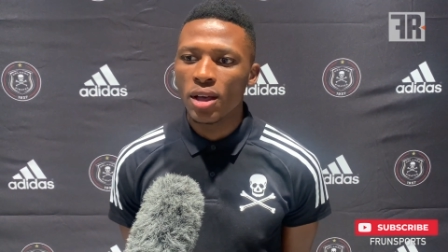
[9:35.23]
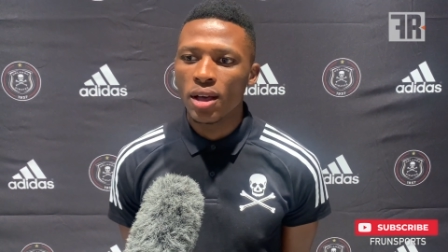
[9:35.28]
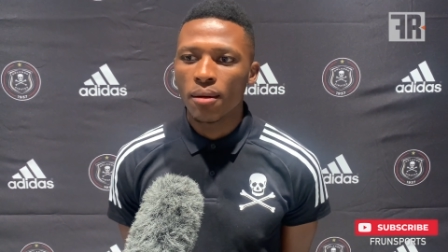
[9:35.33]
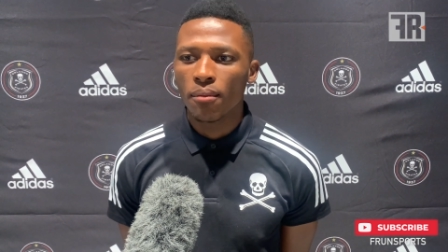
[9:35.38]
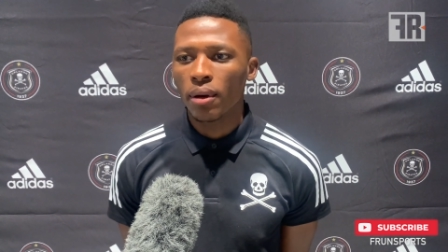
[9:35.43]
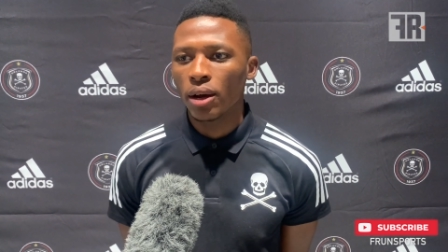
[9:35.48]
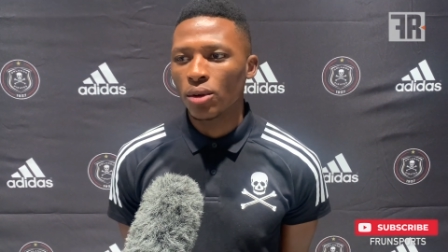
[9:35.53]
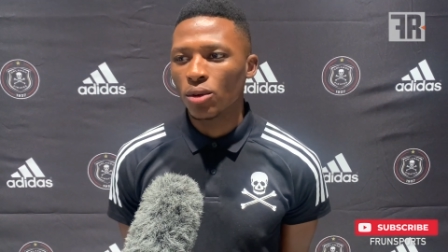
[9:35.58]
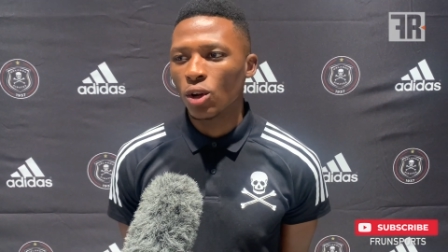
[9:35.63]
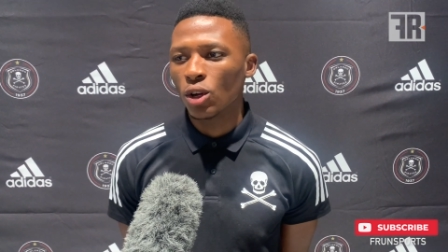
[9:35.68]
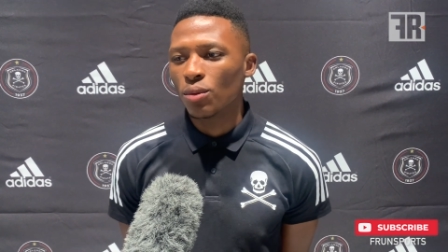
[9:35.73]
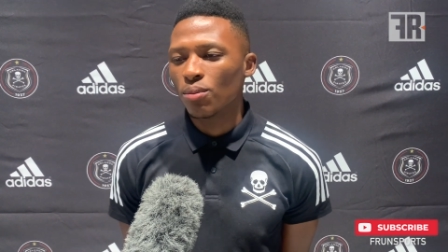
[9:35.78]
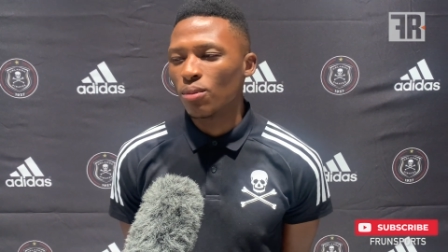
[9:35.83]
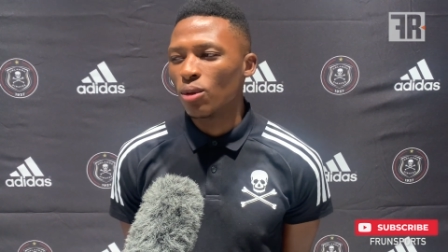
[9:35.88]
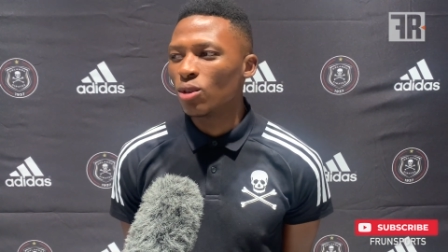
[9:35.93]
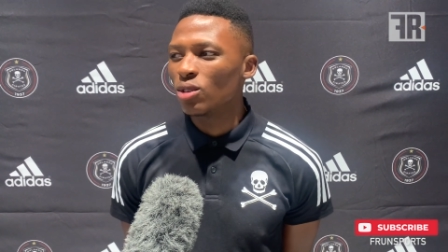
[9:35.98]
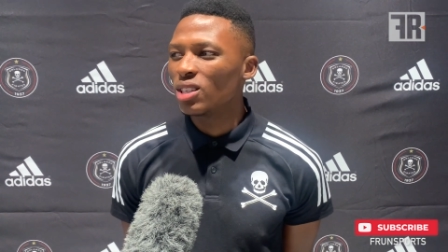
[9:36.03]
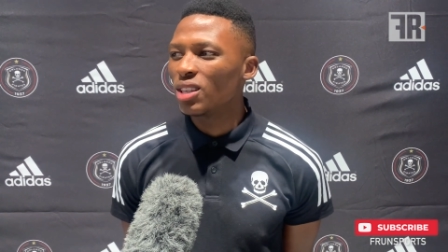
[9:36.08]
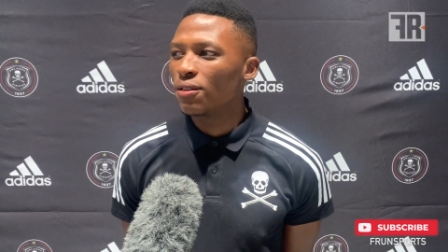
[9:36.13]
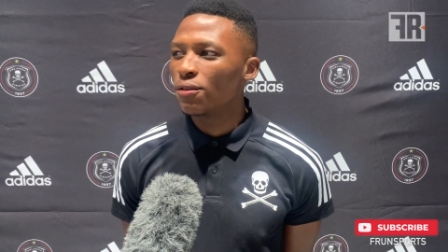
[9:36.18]
but not
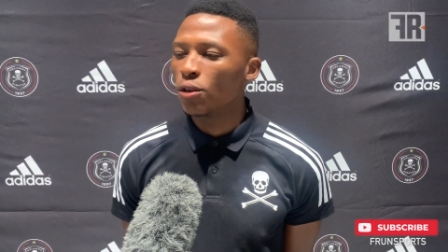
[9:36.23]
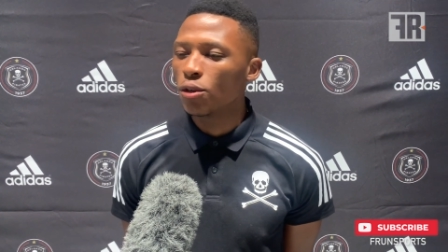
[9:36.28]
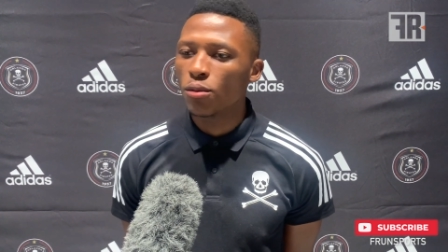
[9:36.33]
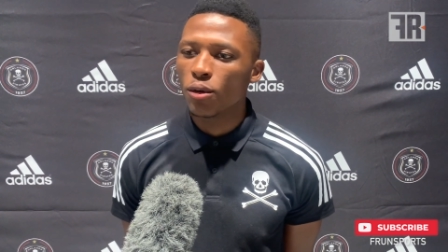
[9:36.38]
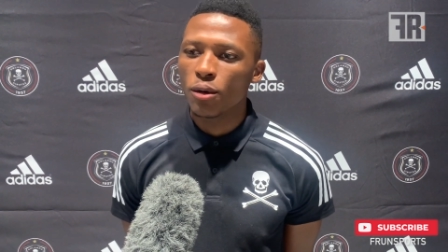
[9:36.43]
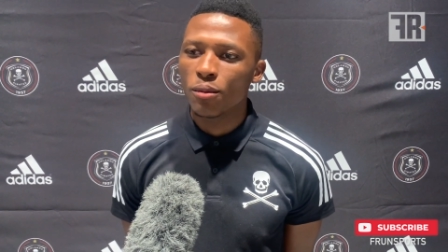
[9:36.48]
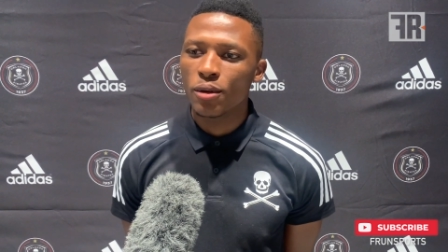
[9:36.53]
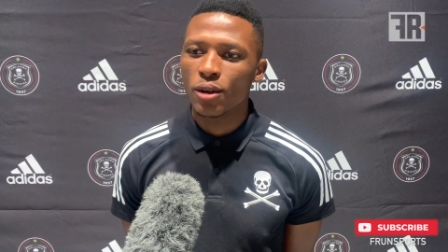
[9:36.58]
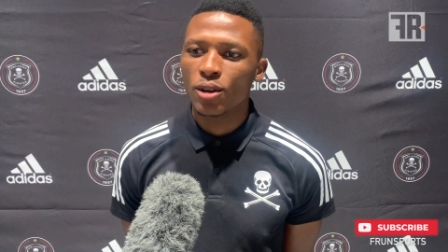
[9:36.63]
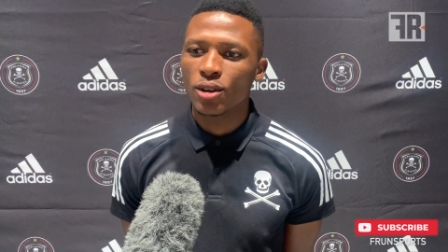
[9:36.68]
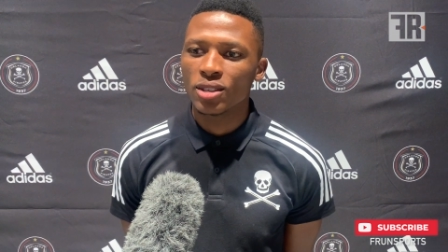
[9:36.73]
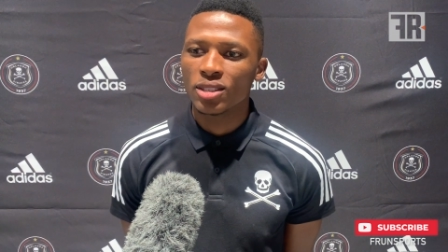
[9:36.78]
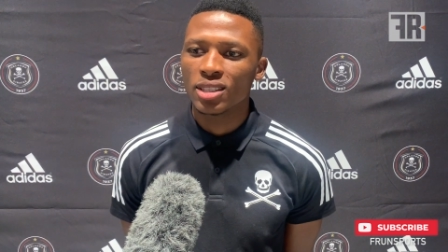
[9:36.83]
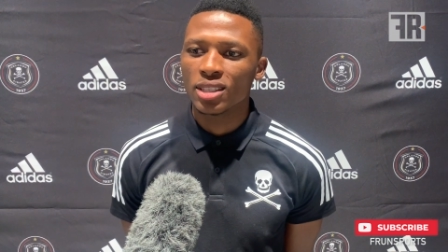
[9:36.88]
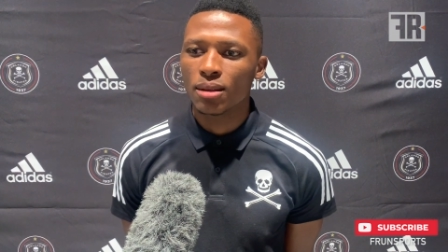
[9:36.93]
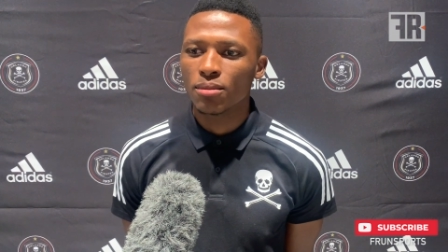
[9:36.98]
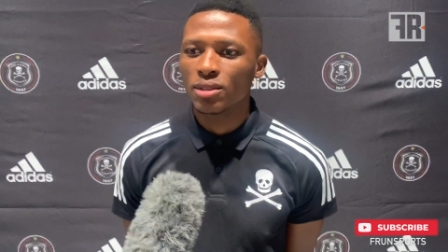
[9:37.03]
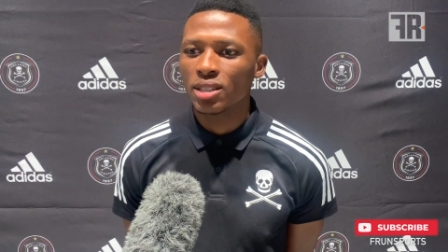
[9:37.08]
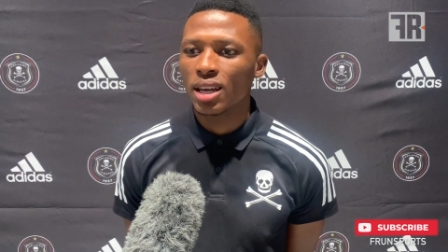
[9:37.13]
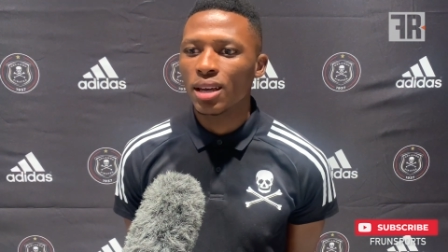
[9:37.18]
mostly football because
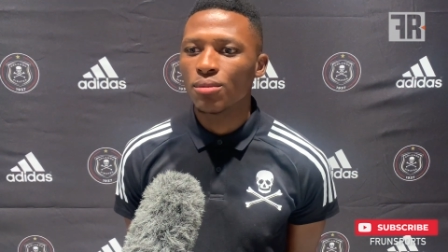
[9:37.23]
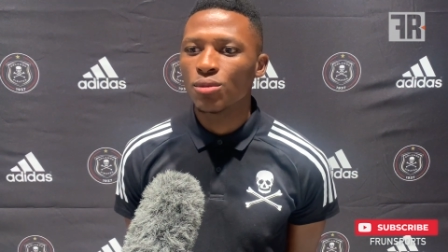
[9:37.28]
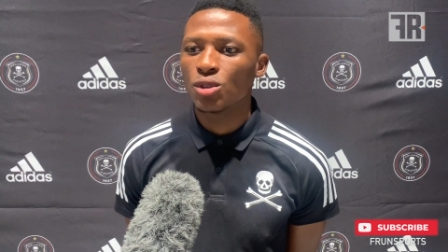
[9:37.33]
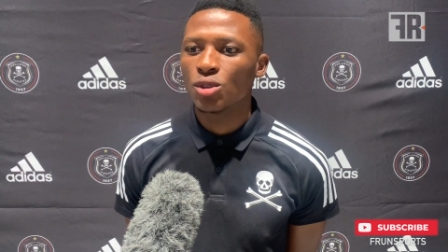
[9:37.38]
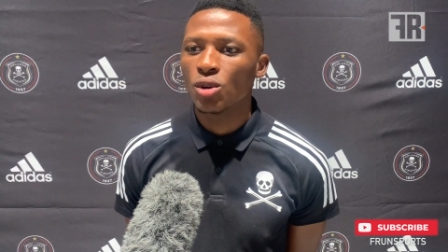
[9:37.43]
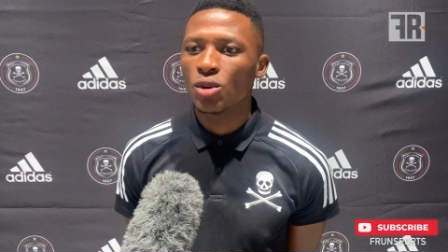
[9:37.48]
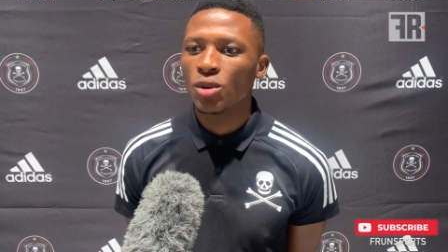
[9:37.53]
sometimes,